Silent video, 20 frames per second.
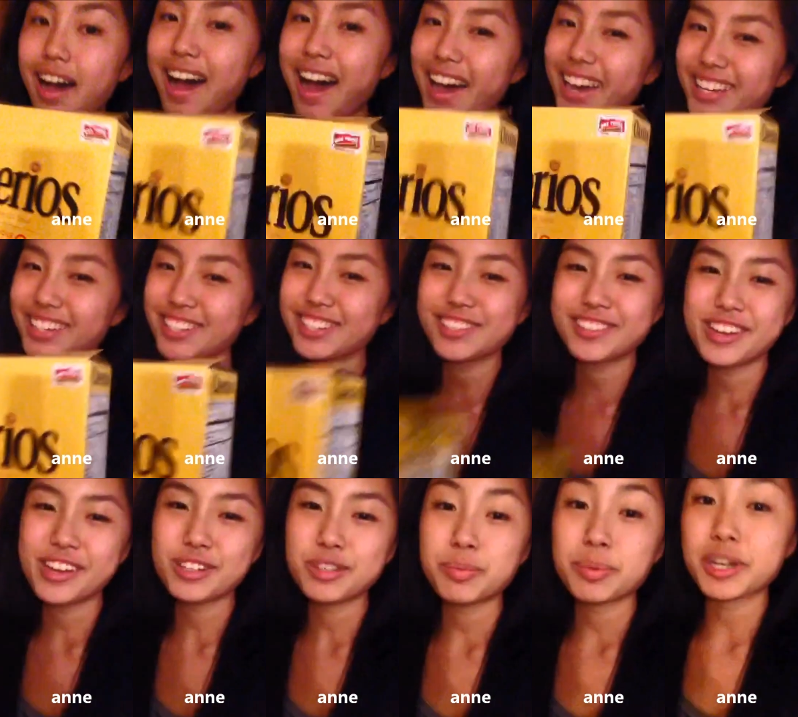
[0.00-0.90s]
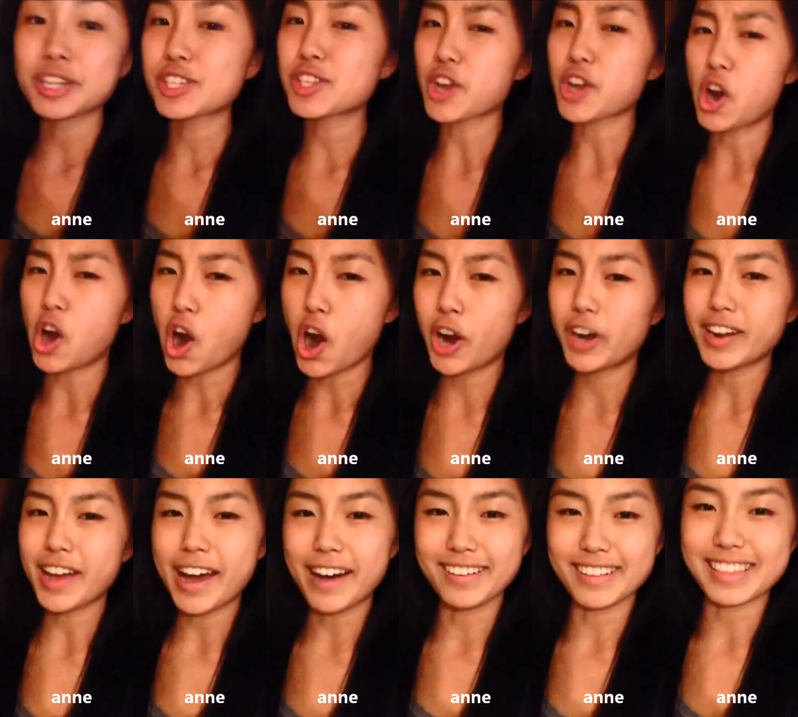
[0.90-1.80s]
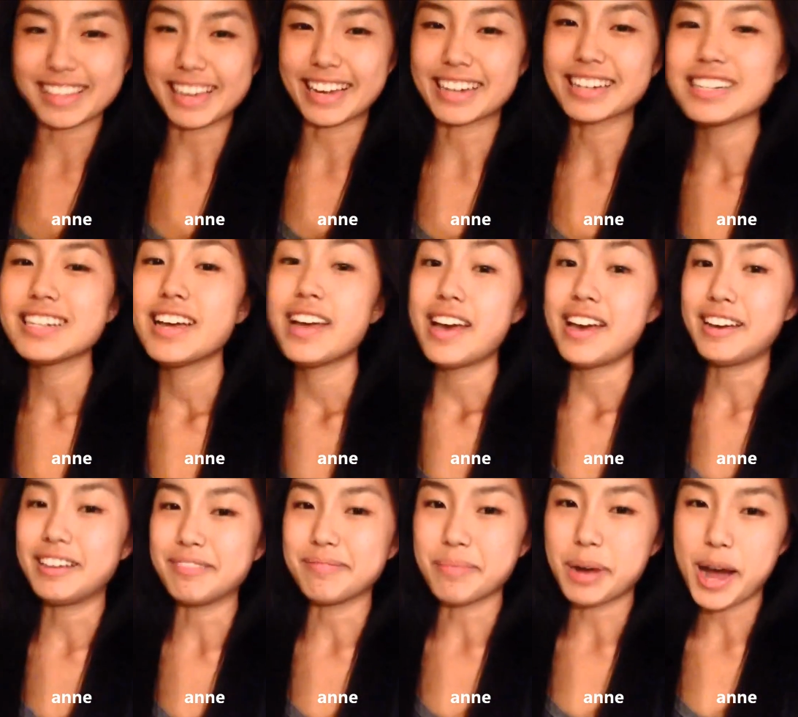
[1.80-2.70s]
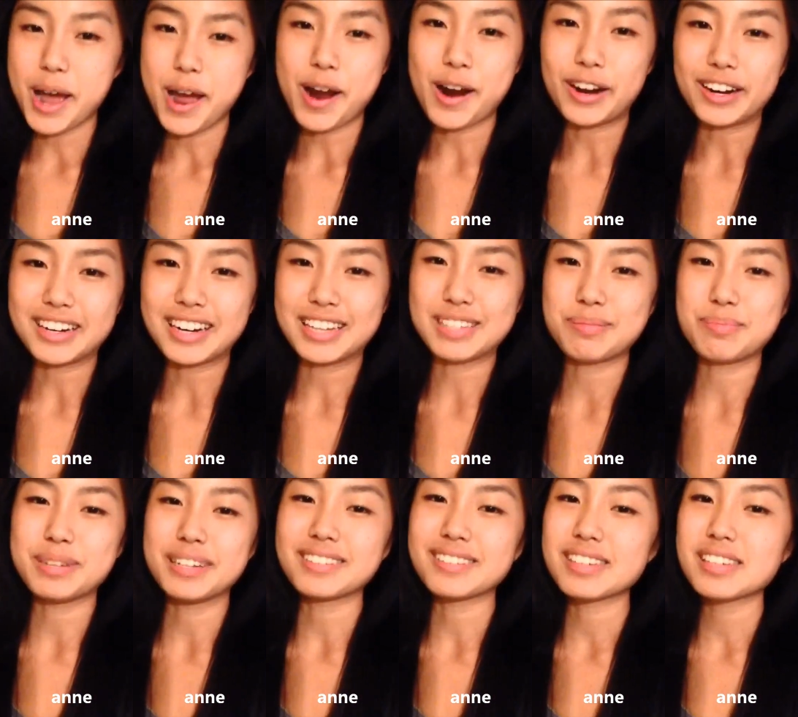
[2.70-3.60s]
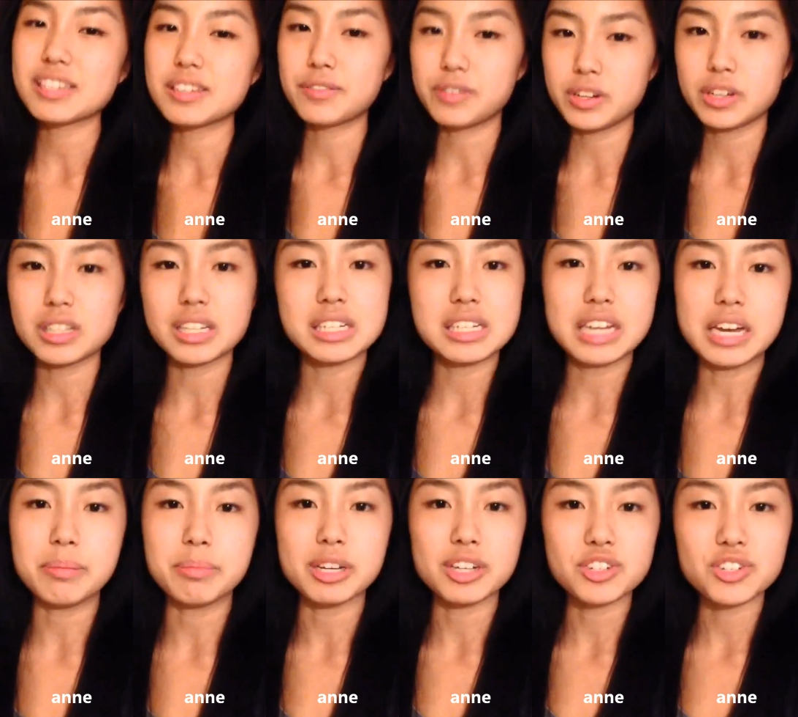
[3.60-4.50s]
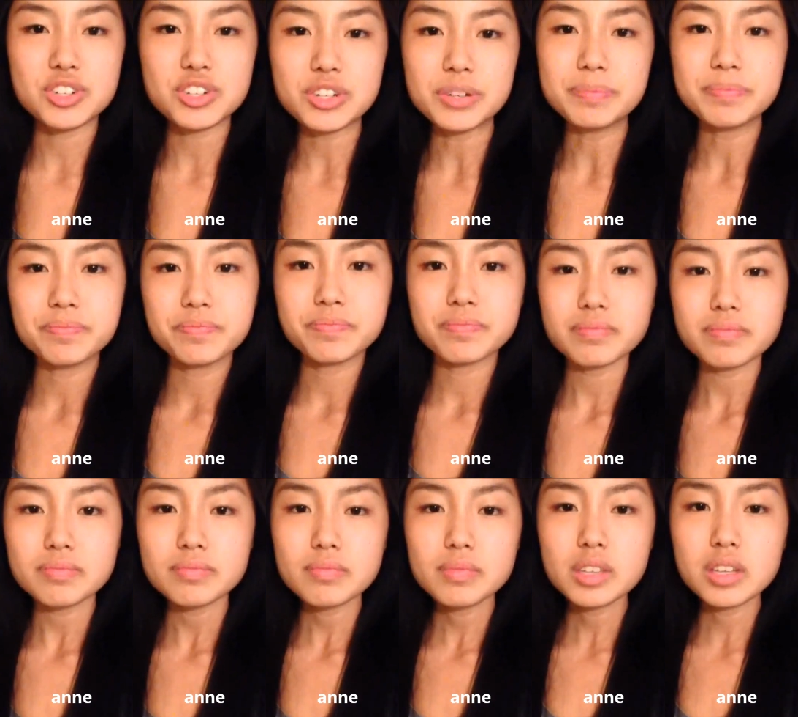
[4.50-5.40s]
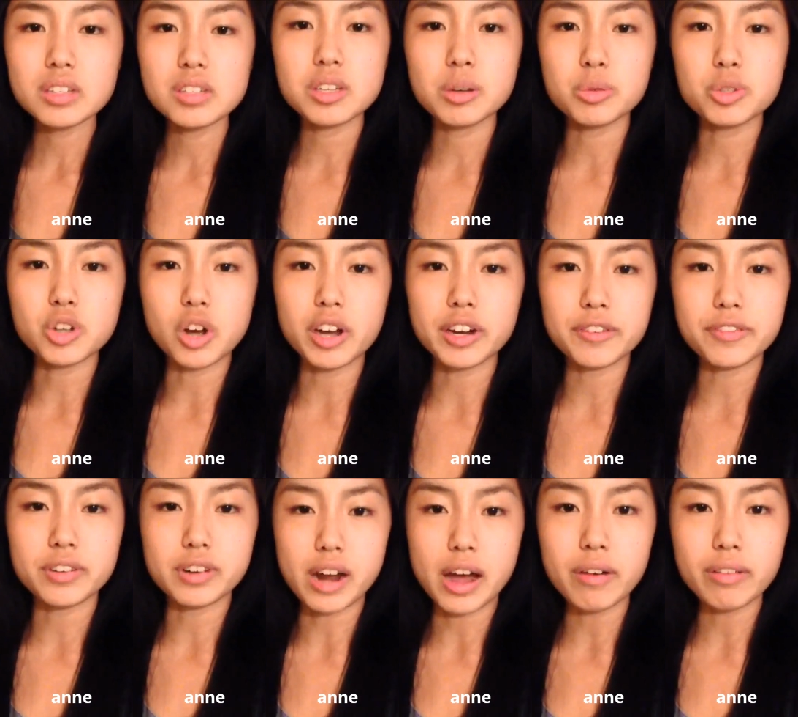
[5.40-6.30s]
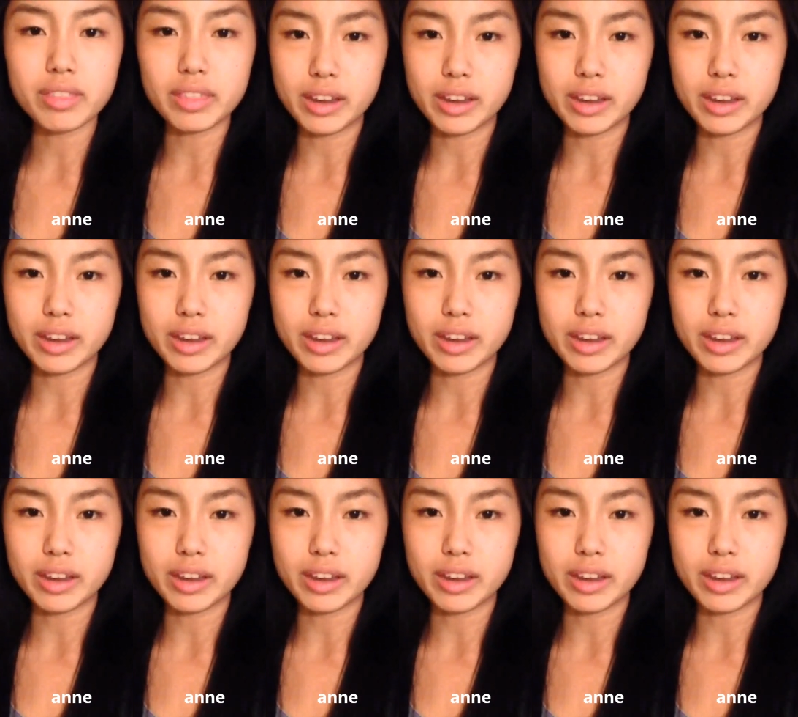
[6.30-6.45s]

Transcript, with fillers: I eat Cheerios because they're heart healthy, and my heart has been severely damaged. So, John, if you're out